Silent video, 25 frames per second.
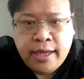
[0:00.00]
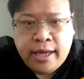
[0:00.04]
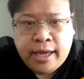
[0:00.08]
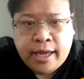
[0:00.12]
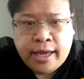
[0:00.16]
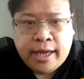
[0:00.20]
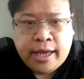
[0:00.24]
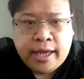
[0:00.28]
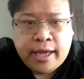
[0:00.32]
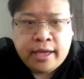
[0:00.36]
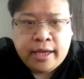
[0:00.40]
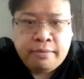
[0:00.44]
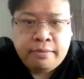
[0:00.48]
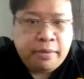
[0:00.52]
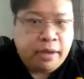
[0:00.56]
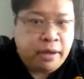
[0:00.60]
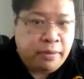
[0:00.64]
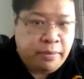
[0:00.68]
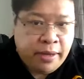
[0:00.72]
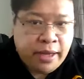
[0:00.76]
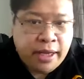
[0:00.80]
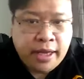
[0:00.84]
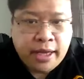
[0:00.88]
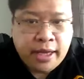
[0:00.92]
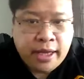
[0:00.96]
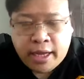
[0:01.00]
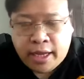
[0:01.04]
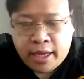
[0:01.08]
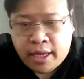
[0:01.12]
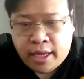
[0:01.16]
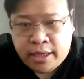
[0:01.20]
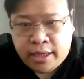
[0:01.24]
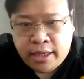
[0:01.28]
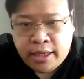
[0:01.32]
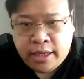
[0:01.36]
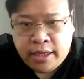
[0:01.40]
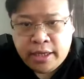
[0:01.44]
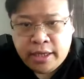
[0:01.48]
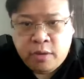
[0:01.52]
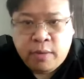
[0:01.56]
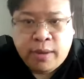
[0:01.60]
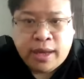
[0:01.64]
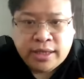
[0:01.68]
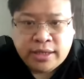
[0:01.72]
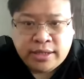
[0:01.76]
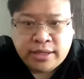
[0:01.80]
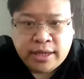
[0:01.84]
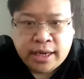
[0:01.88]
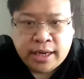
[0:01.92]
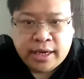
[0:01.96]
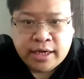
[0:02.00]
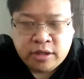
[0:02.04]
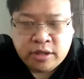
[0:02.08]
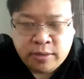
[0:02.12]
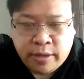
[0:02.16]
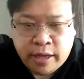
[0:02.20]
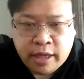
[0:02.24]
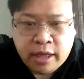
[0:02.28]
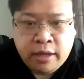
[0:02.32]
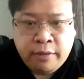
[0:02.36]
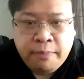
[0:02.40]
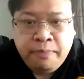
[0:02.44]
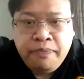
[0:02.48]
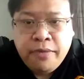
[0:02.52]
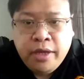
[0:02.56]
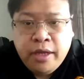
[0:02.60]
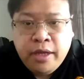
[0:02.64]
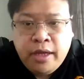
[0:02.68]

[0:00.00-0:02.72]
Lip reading: and maybe the US side as well.